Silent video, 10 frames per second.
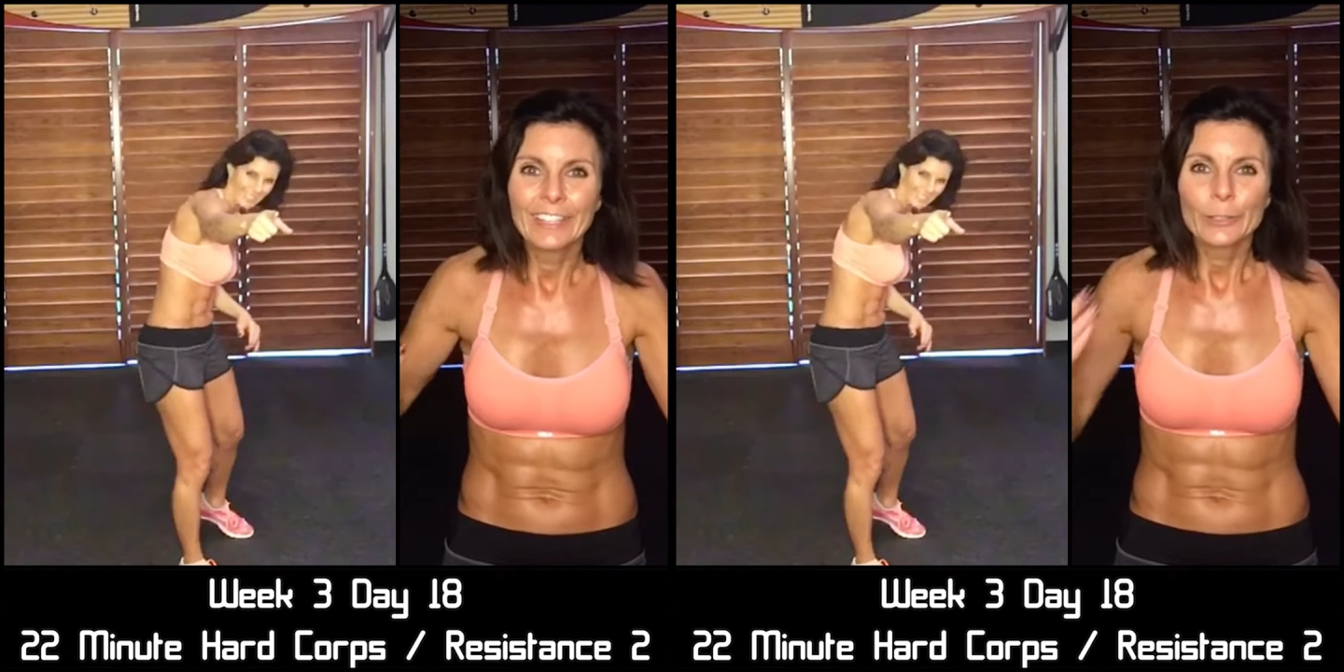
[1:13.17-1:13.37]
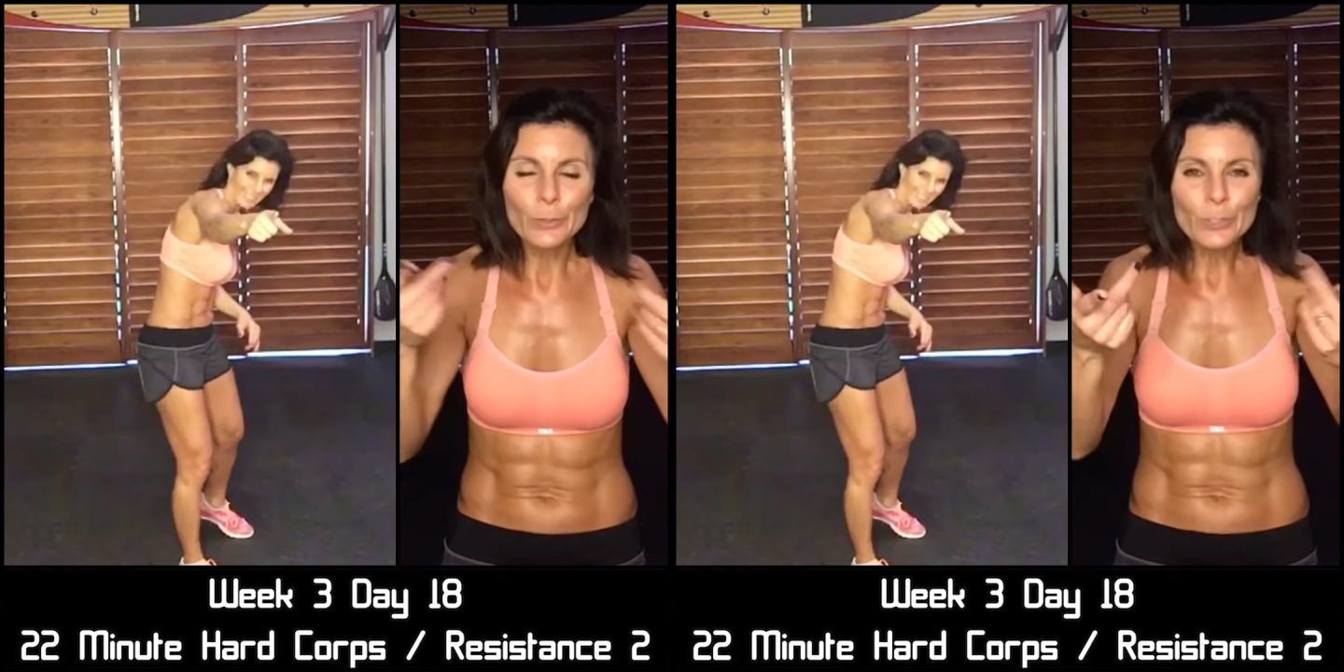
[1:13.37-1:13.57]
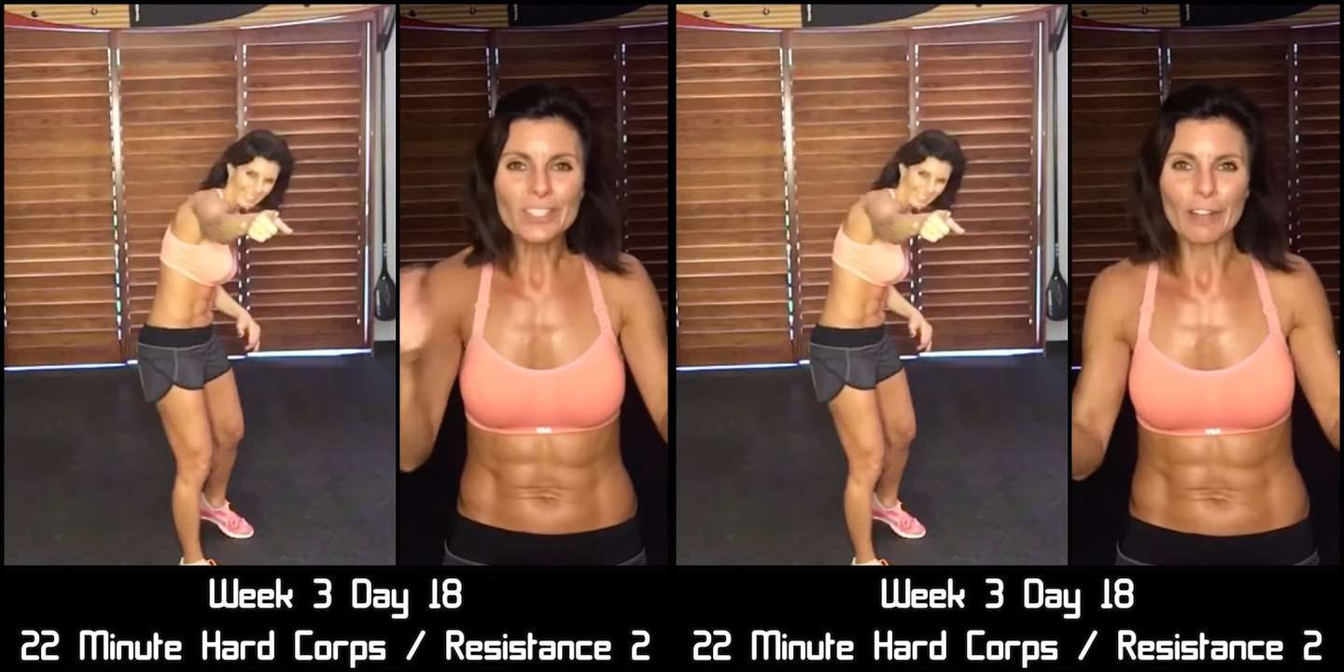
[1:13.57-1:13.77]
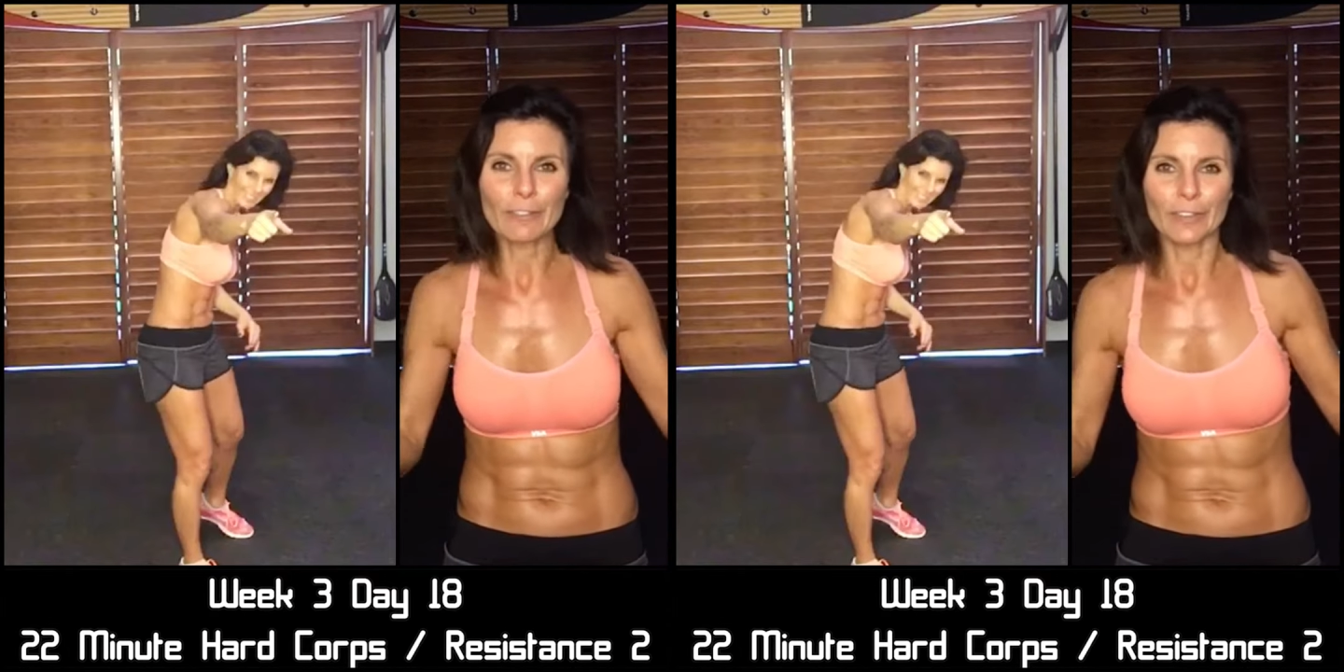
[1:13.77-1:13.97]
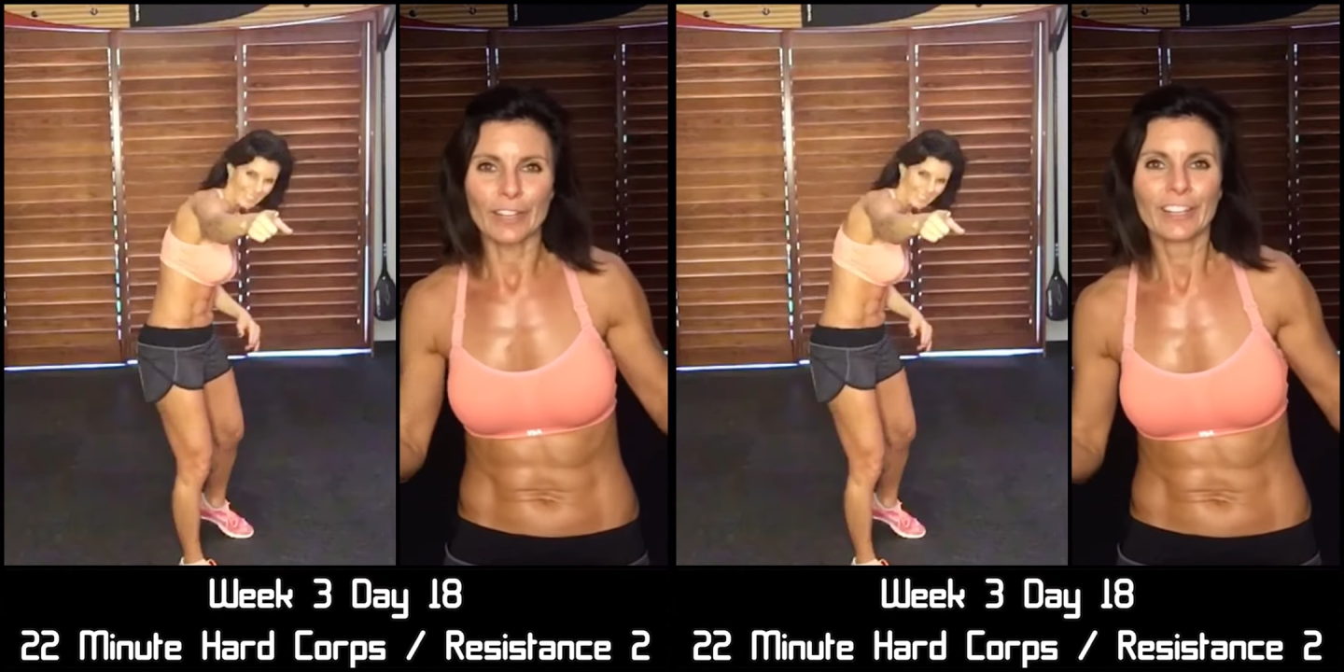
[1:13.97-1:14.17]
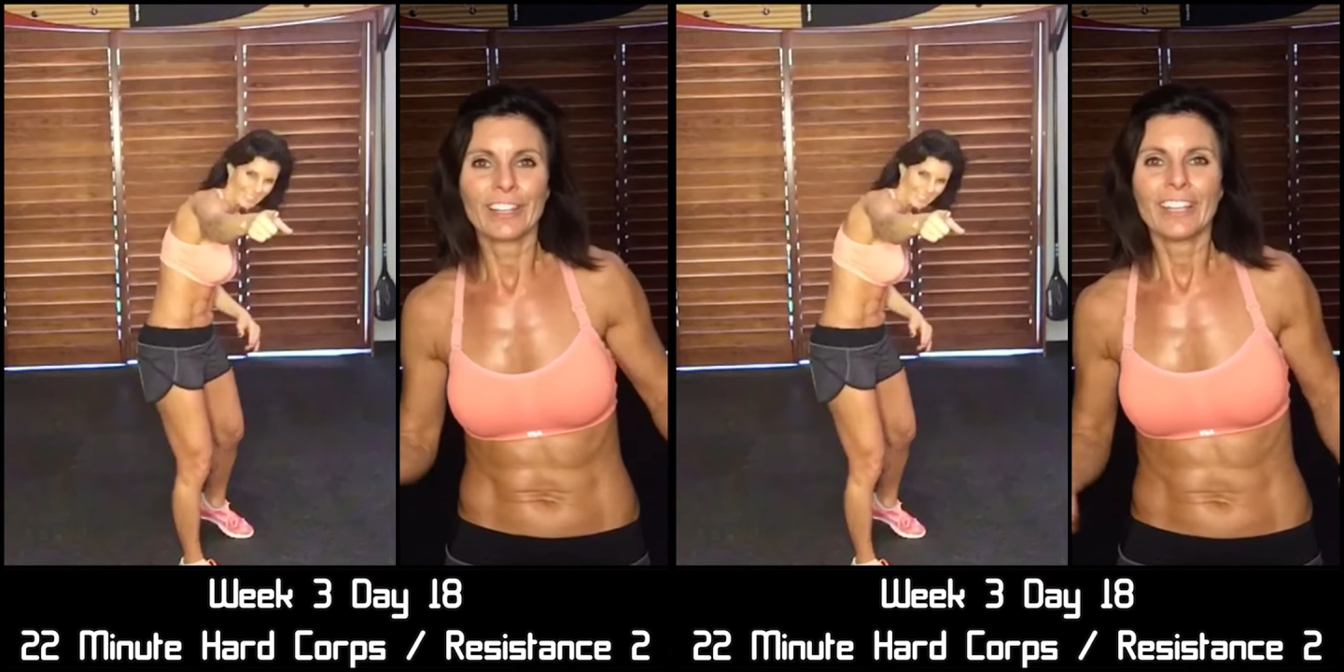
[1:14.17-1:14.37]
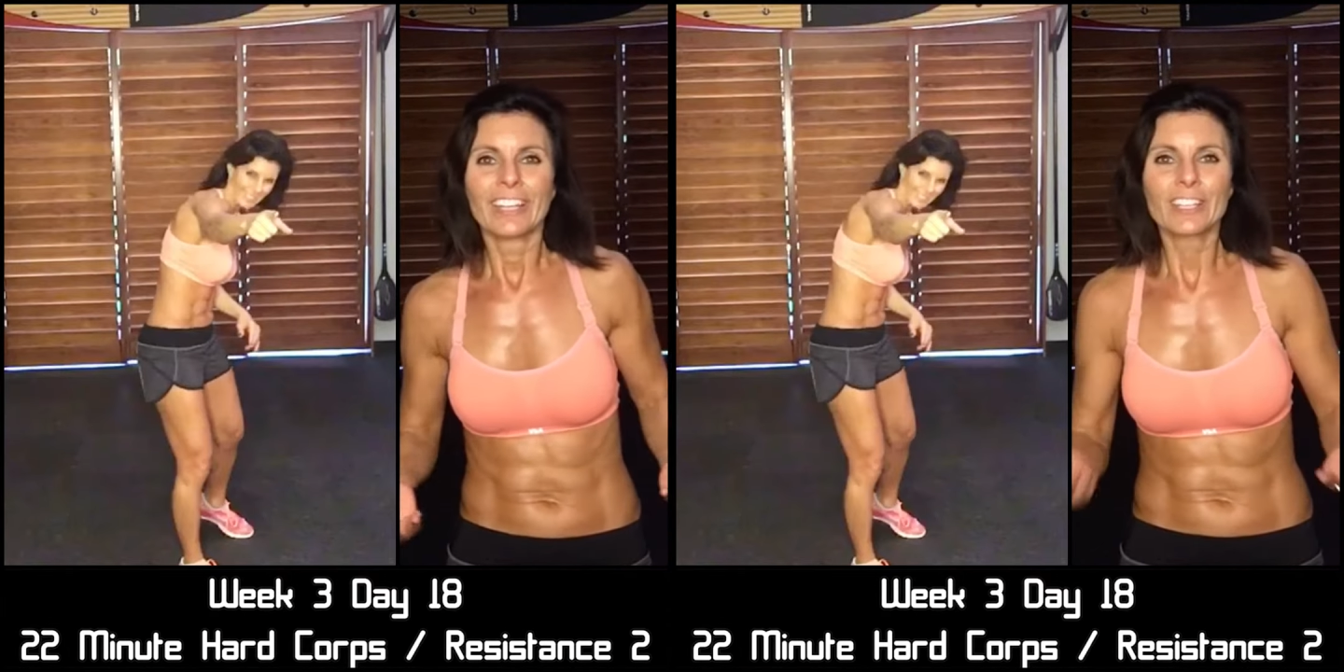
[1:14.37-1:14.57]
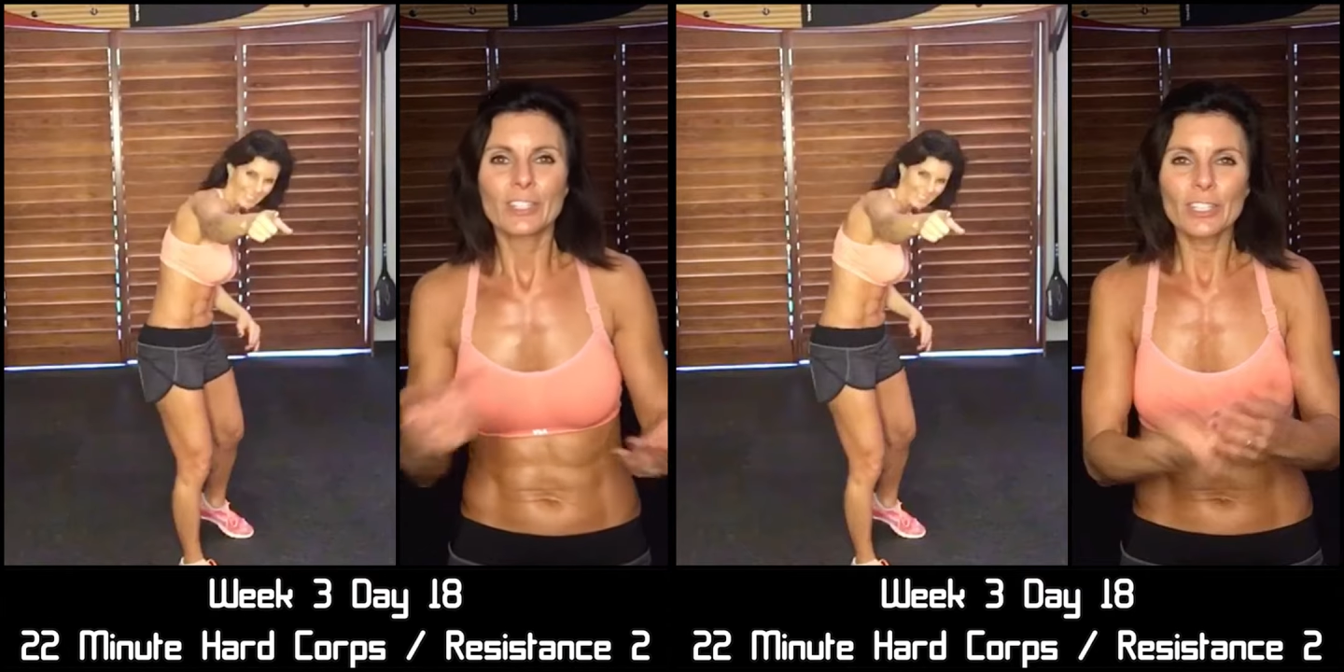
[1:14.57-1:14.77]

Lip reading: You suffer because